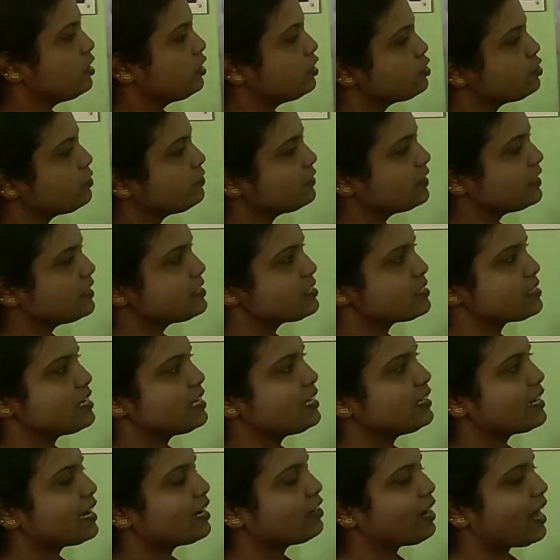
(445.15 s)
So
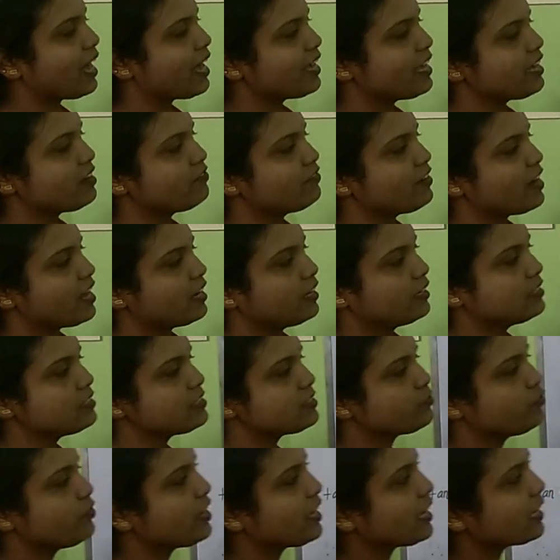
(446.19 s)
firstly that I have done
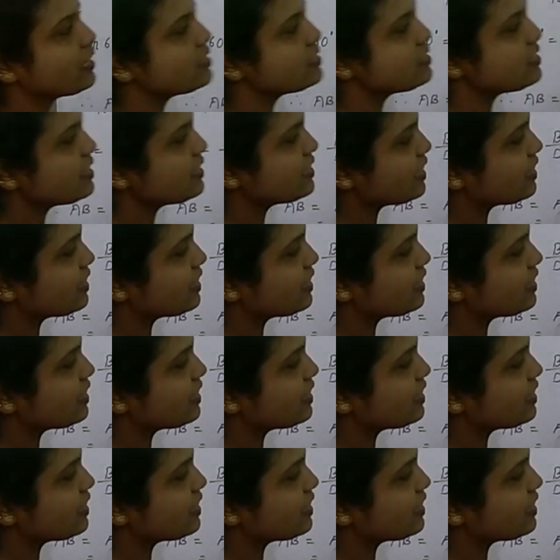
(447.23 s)
is, we can see